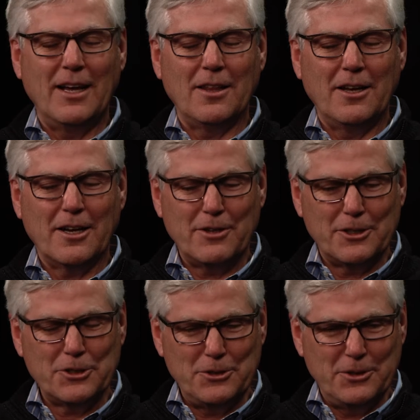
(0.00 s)
a lot of
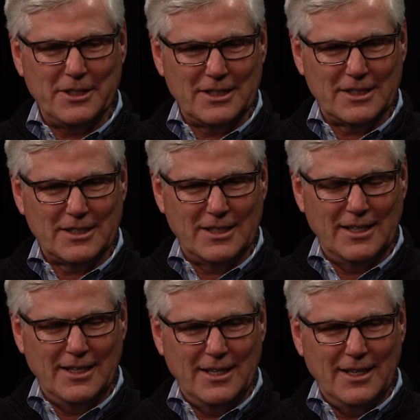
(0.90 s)
our students
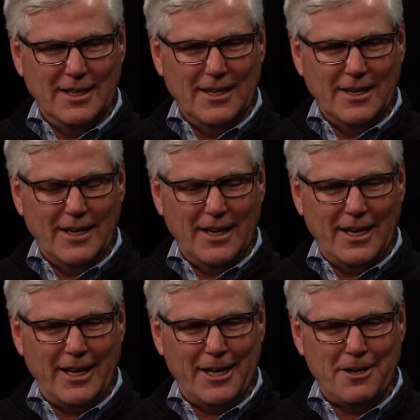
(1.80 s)

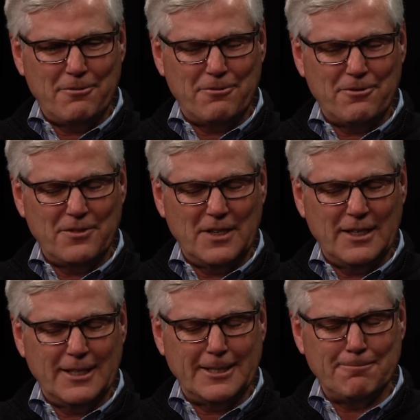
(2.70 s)
have
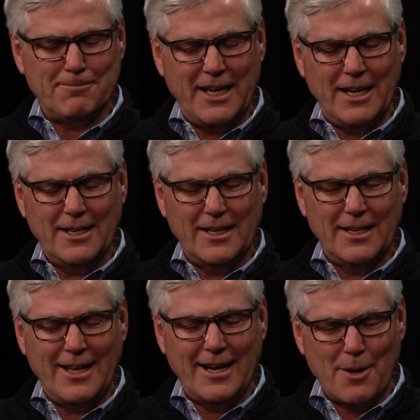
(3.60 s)
that
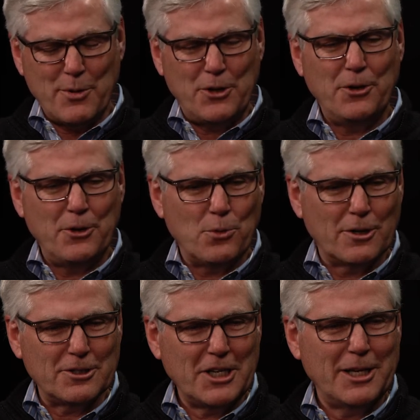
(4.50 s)
opportunity to
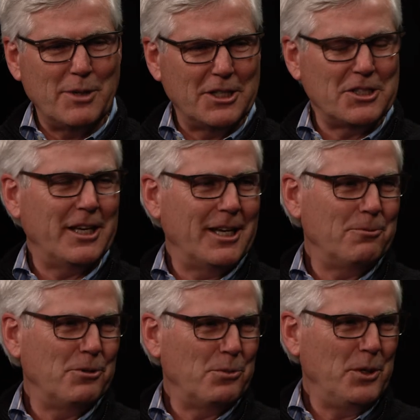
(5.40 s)
work side by side
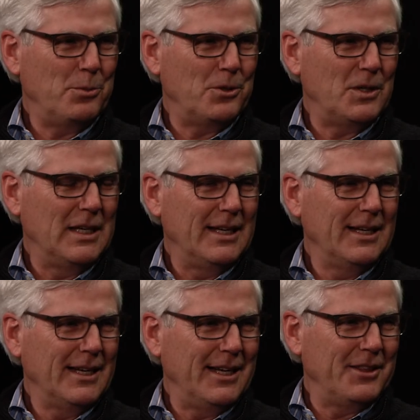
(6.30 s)
with people
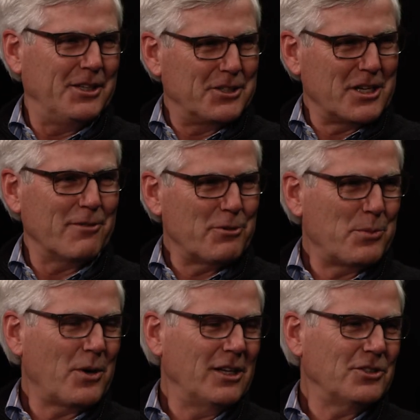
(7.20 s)
in the
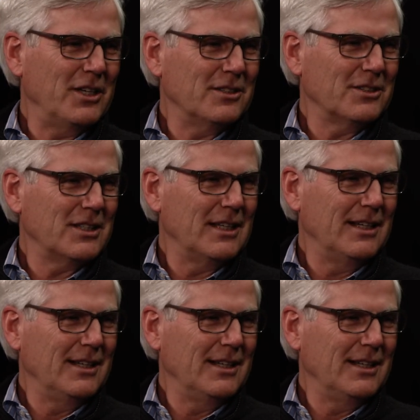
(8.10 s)
discovery process.